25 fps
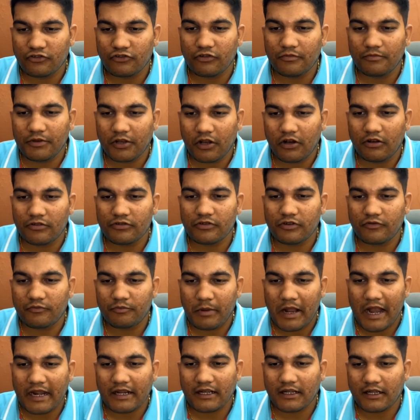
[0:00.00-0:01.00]
So because of
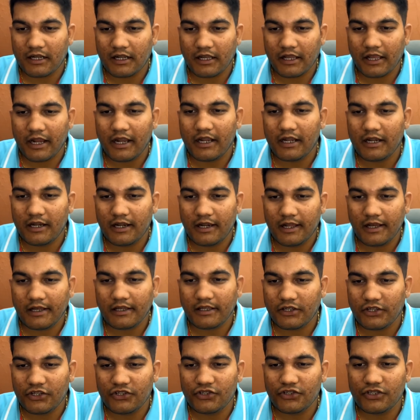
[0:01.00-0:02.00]
bad luck, and
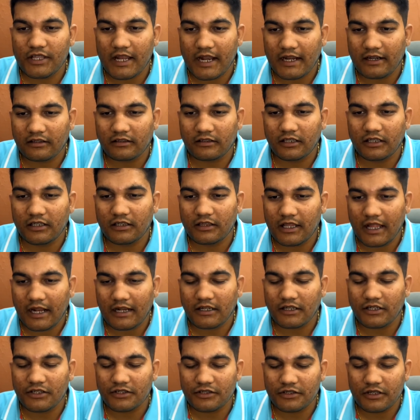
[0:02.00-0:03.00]
luck is that thing
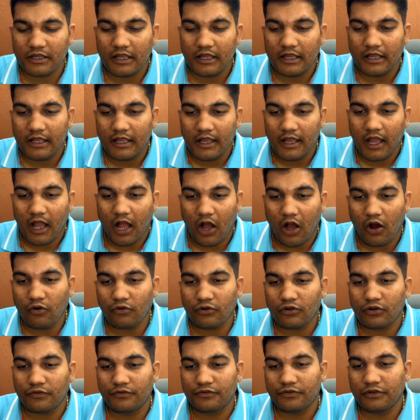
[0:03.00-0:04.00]
that is
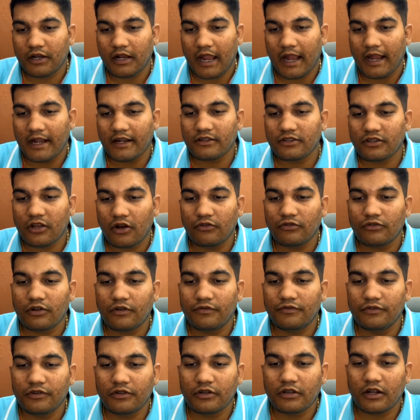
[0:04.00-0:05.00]
out of your hands, out
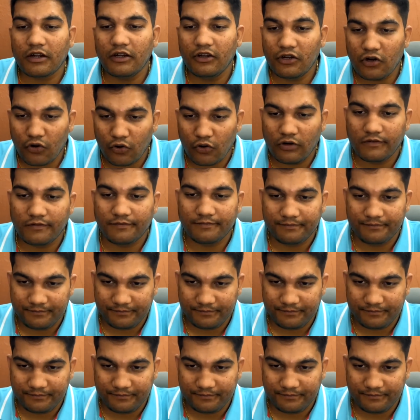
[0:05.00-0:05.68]
of your control.